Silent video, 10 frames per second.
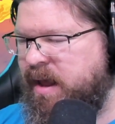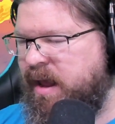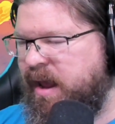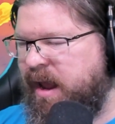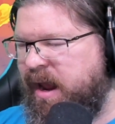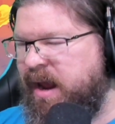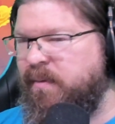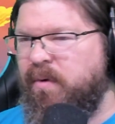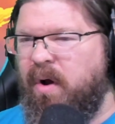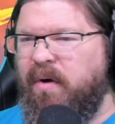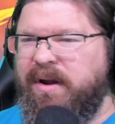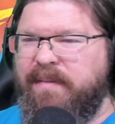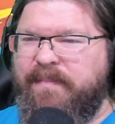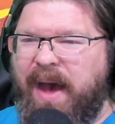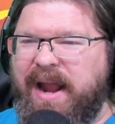And we're already
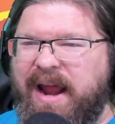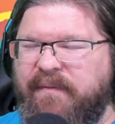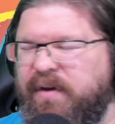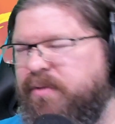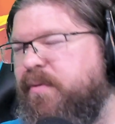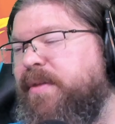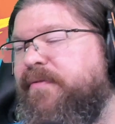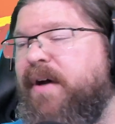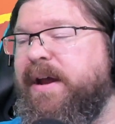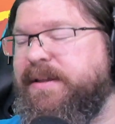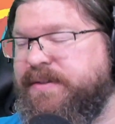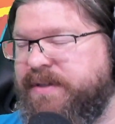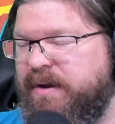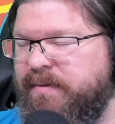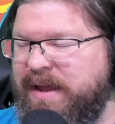about halfway through with the fight.
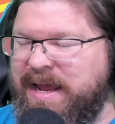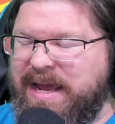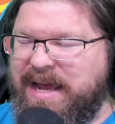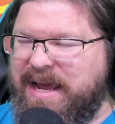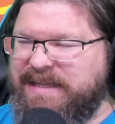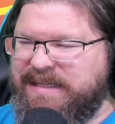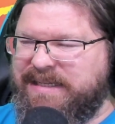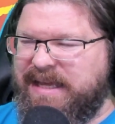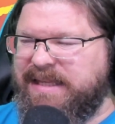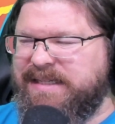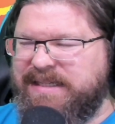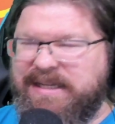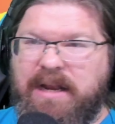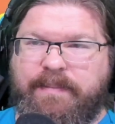So, as I said, this is going to be